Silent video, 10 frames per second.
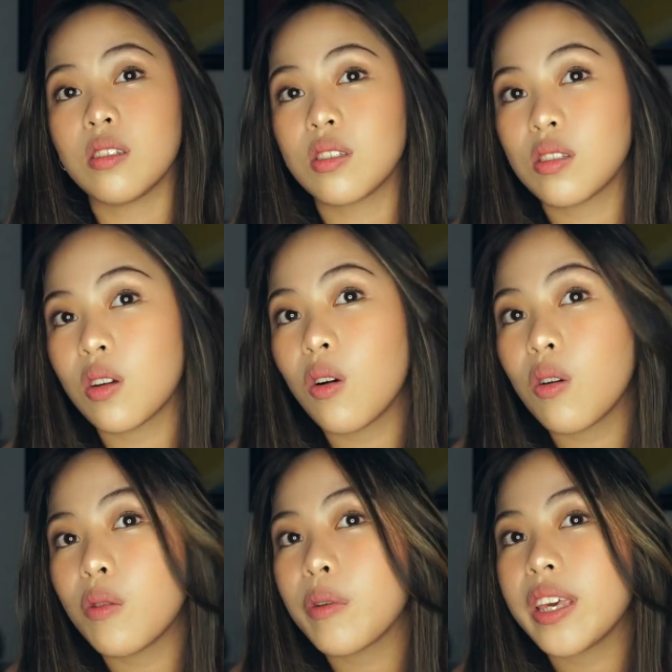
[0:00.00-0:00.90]

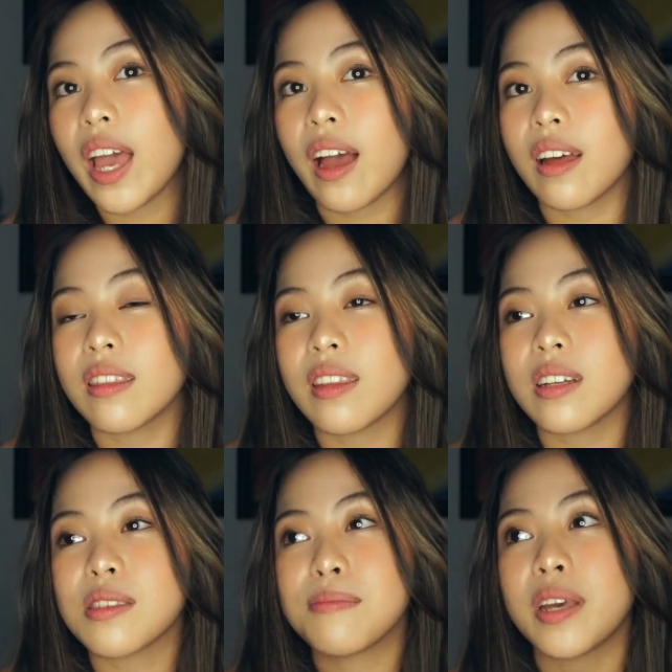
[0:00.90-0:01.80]
So yeah,
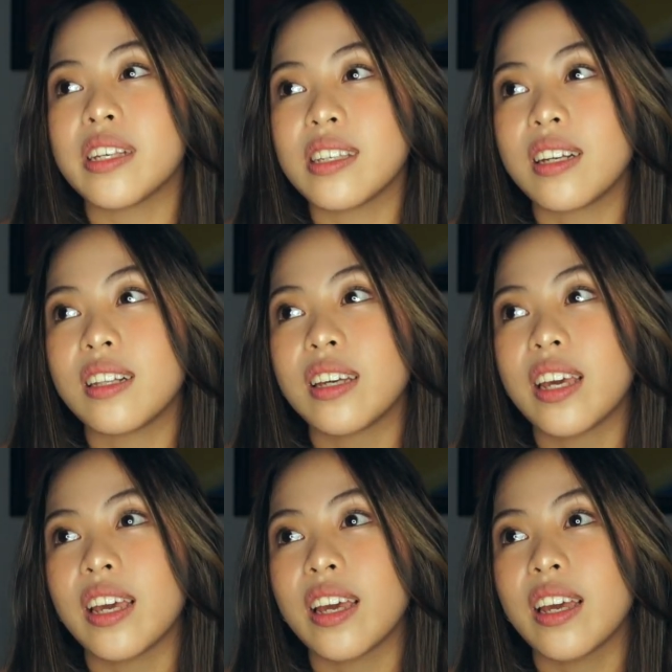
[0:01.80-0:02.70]
that's
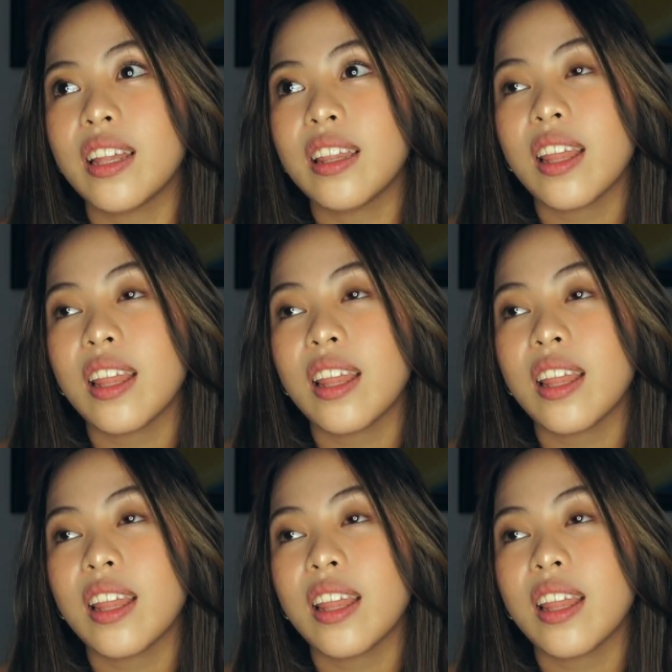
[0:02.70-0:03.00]
basically it.